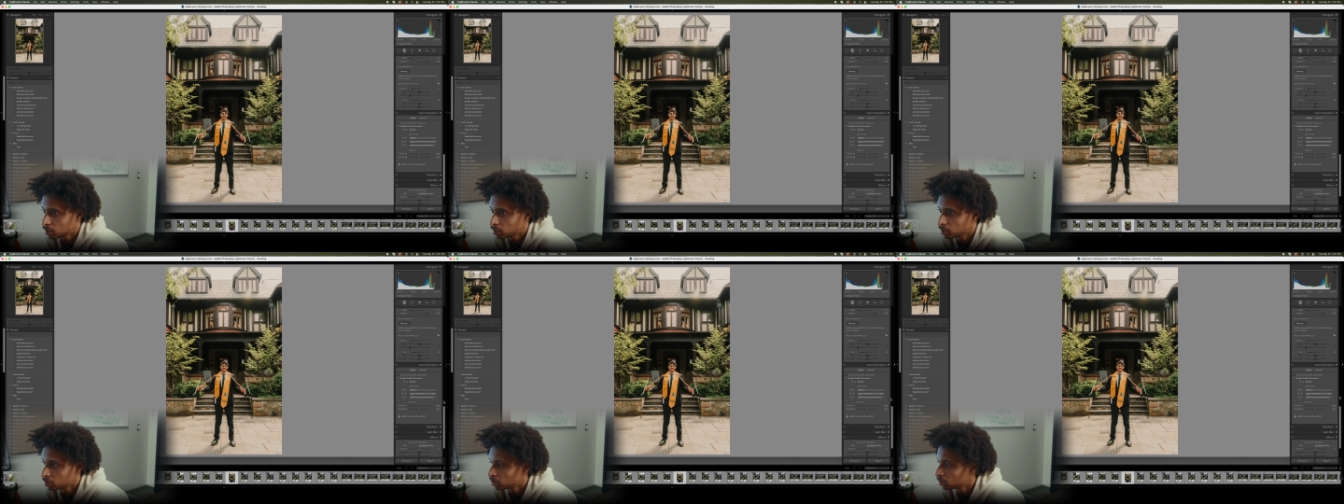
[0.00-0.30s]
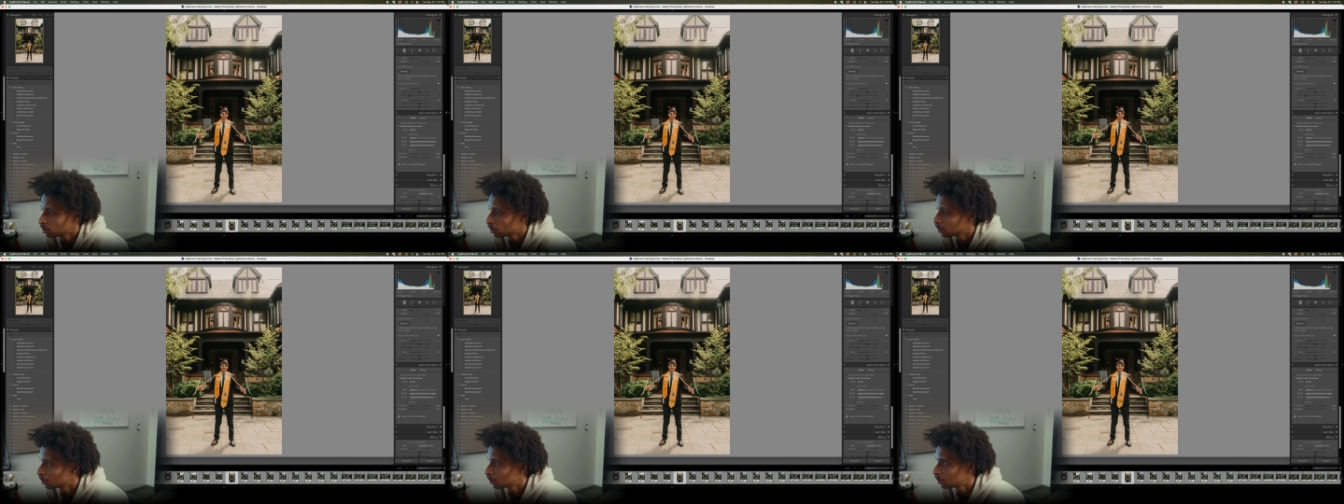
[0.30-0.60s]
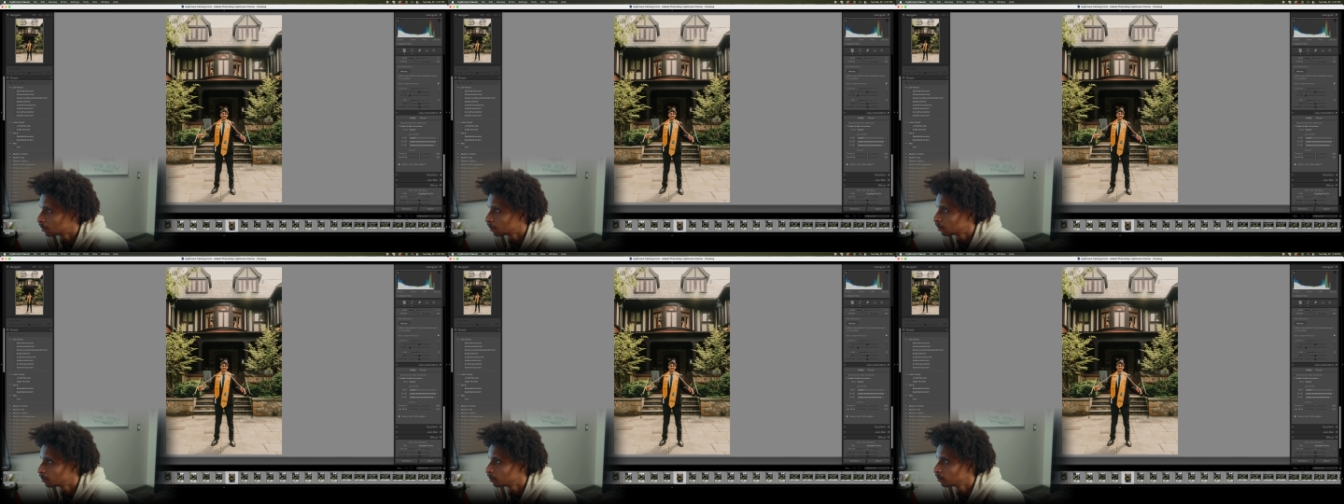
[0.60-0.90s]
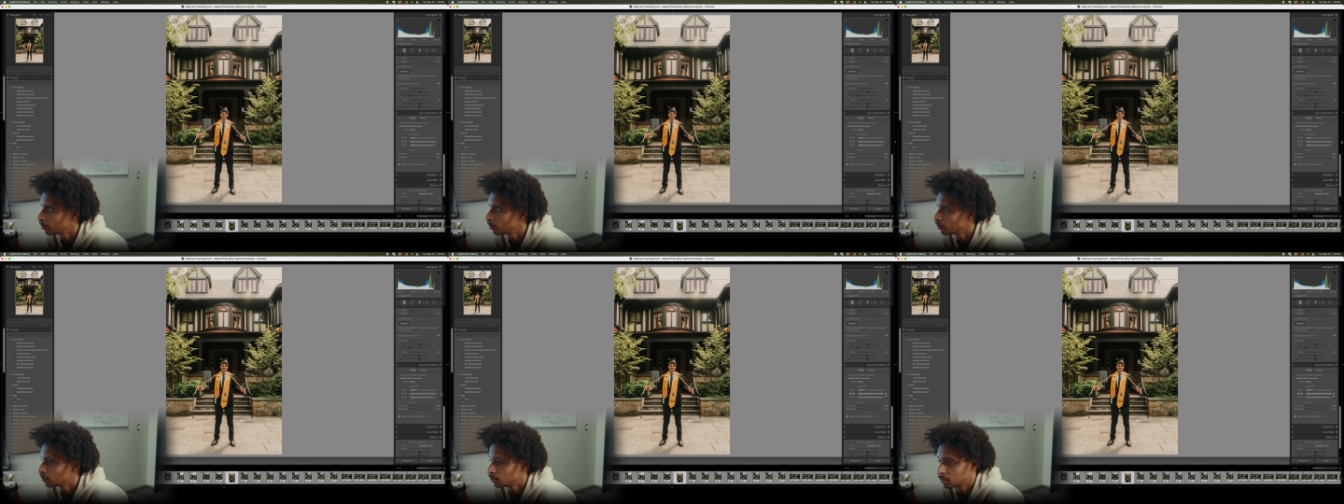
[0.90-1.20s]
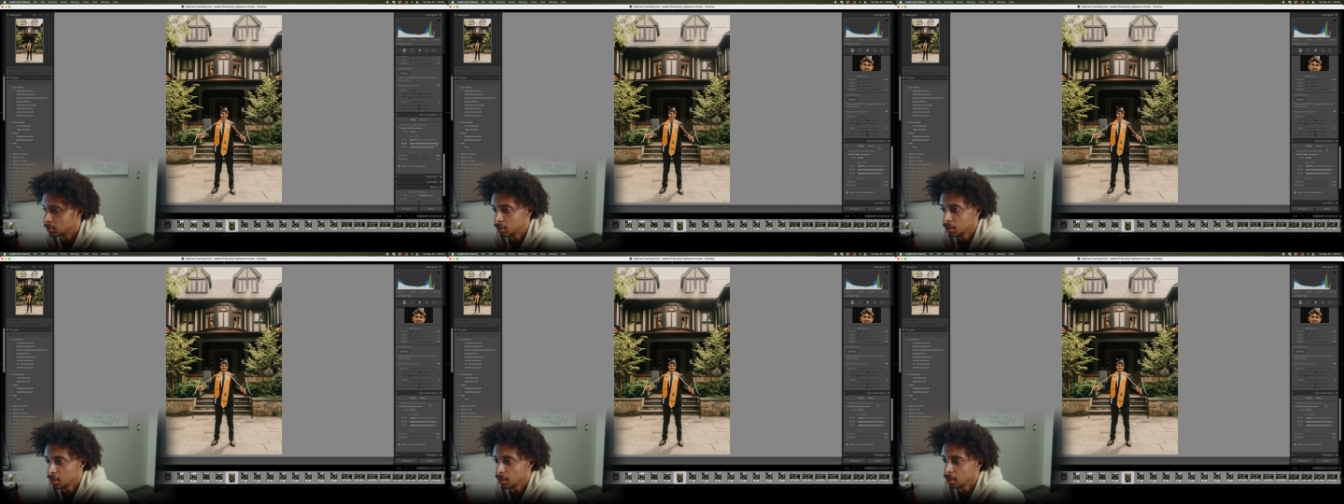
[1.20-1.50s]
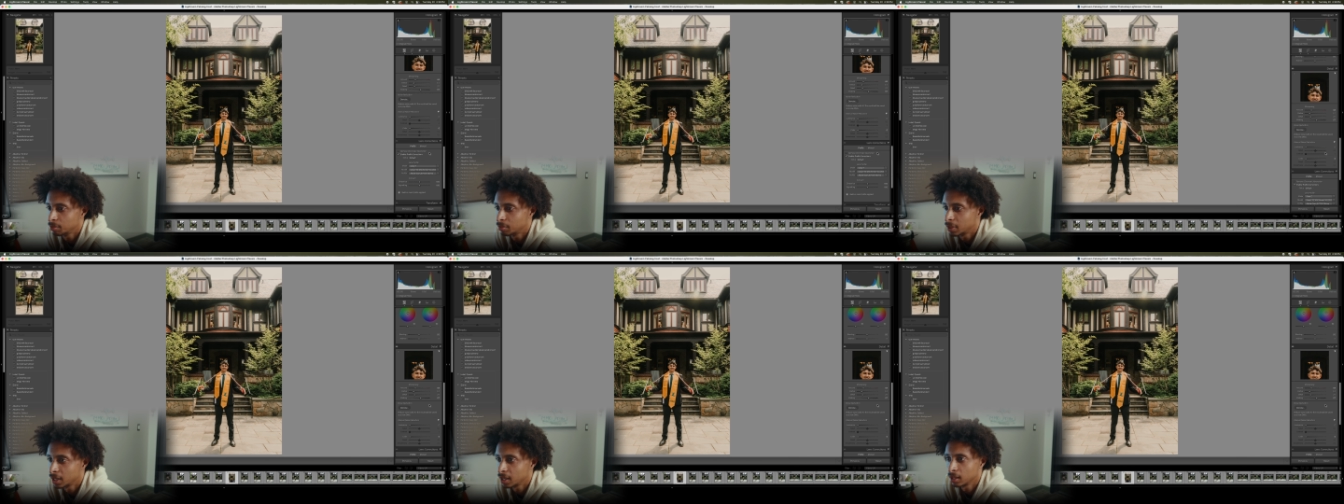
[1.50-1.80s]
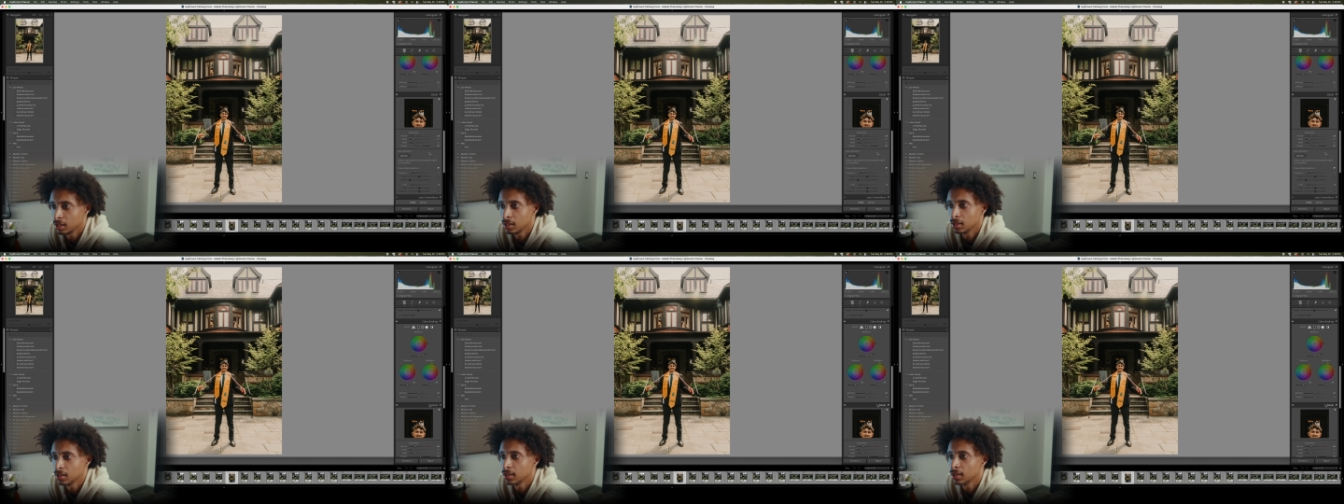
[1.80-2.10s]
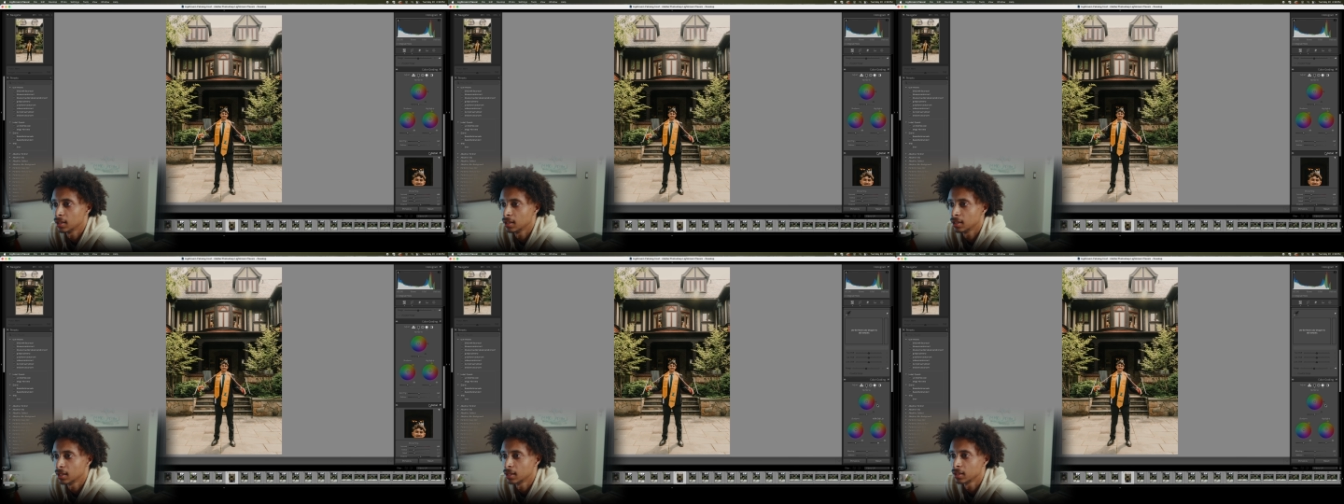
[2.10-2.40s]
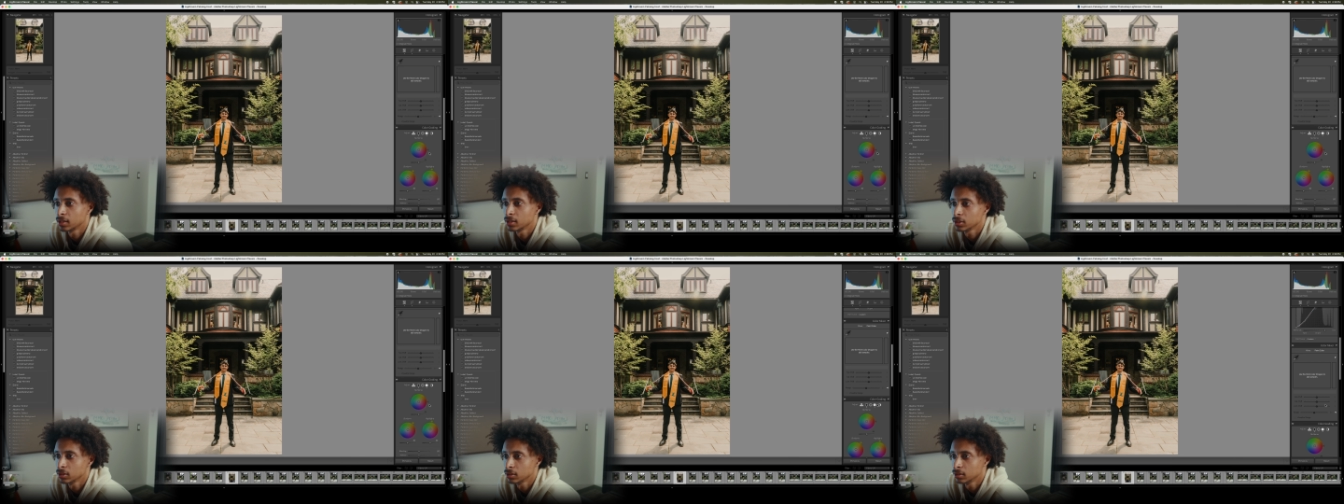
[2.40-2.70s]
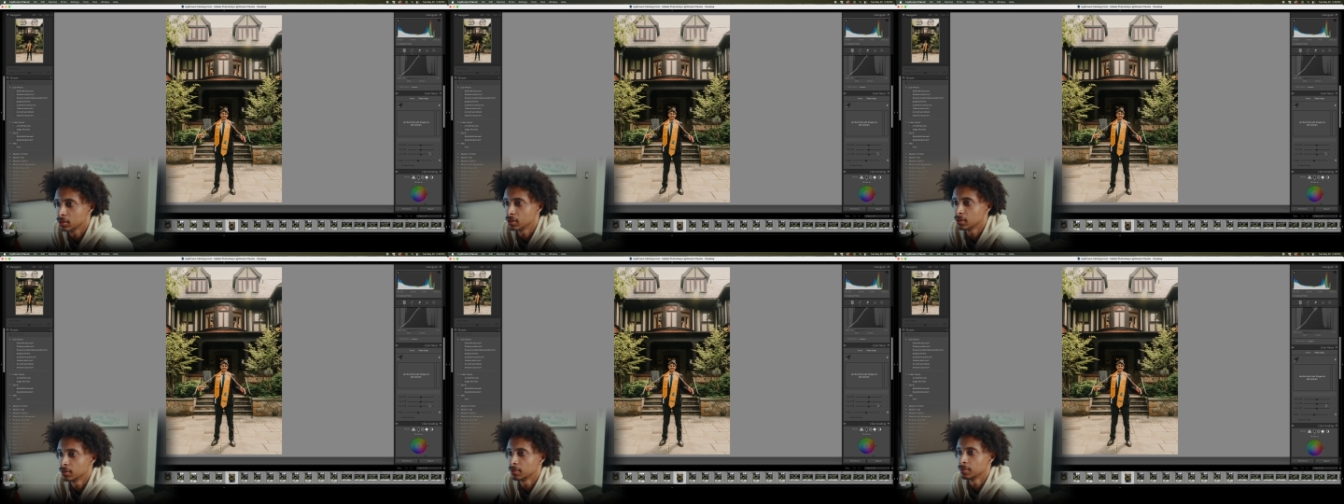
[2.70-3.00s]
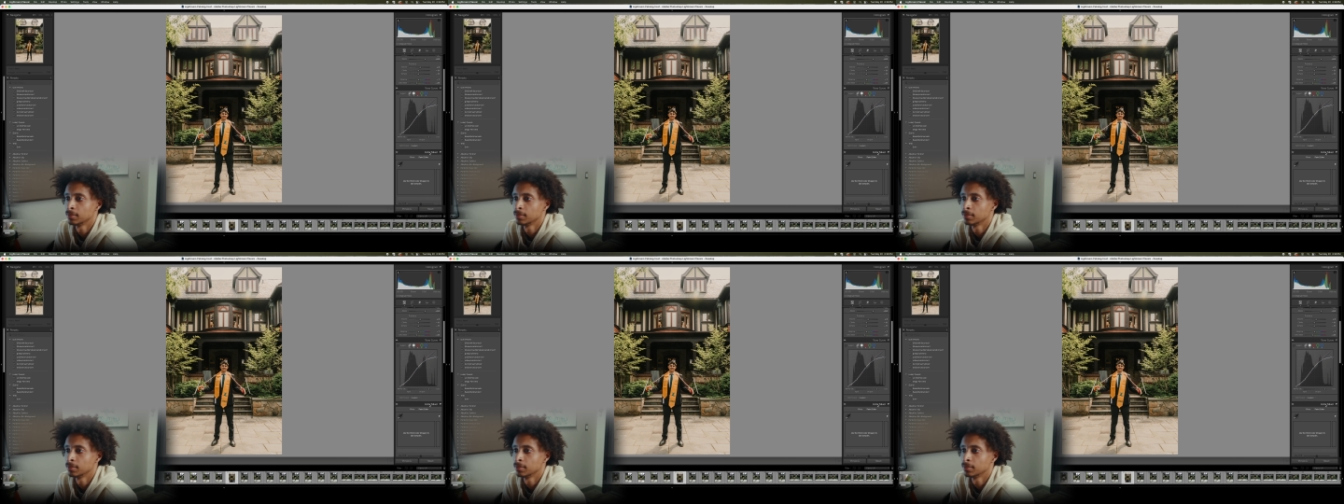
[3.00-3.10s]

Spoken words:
edit. Looking back at that, actually,